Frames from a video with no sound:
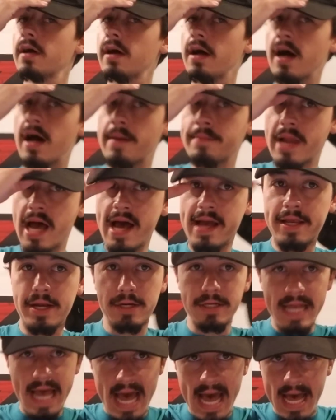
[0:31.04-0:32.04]
I'm not
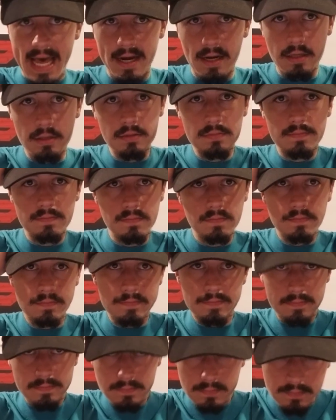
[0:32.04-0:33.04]
your dad
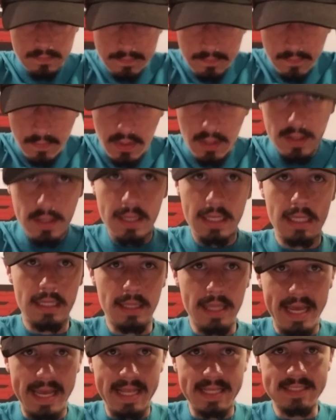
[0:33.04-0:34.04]

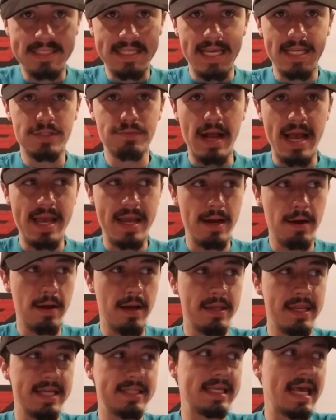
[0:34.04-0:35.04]
like it says right here
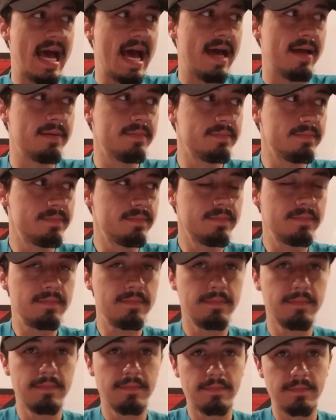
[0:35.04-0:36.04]
on this hat.
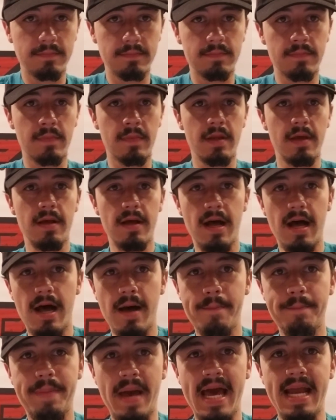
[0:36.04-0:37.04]

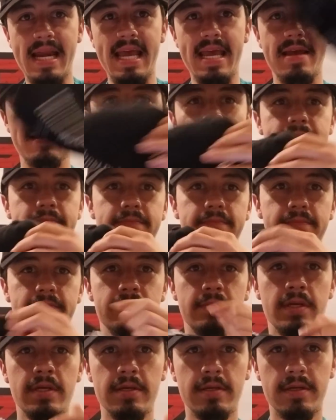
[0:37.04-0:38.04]
I'm Benny,
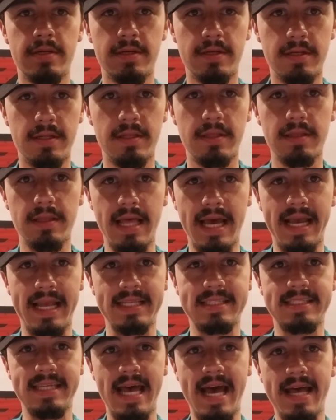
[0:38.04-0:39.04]
like
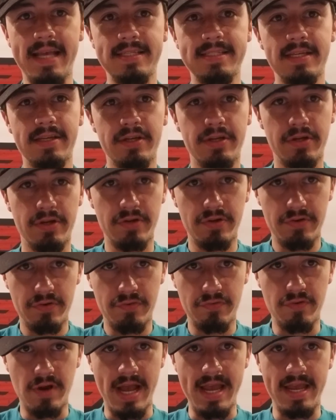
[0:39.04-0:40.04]
it says
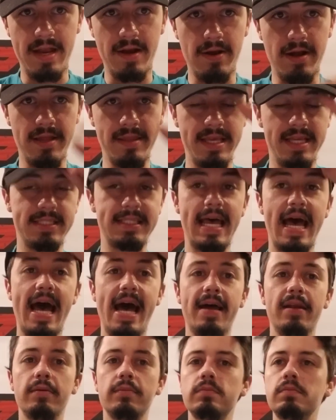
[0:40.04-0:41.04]
right here on this
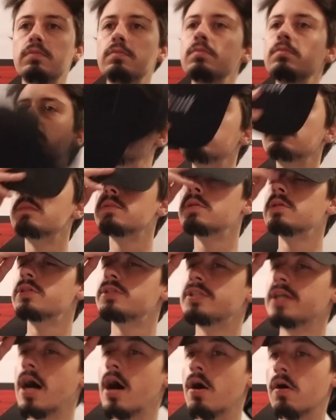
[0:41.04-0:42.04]
hat.
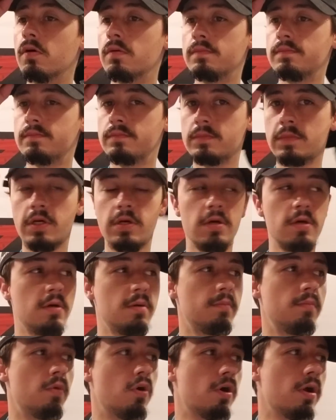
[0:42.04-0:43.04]
So,
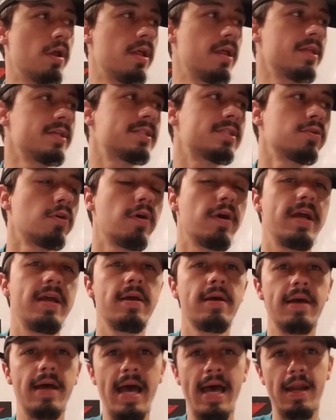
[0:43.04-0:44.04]
moral of the story,
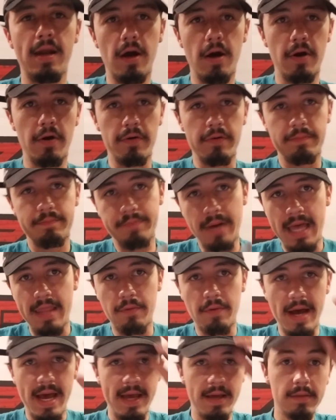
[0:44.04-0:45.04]
and oh, by the
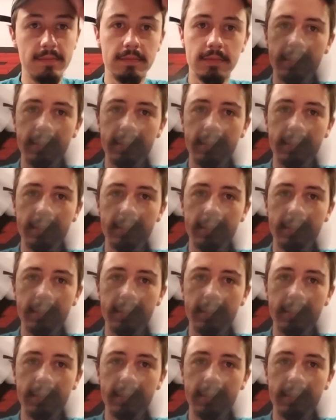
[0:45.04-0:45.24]
way,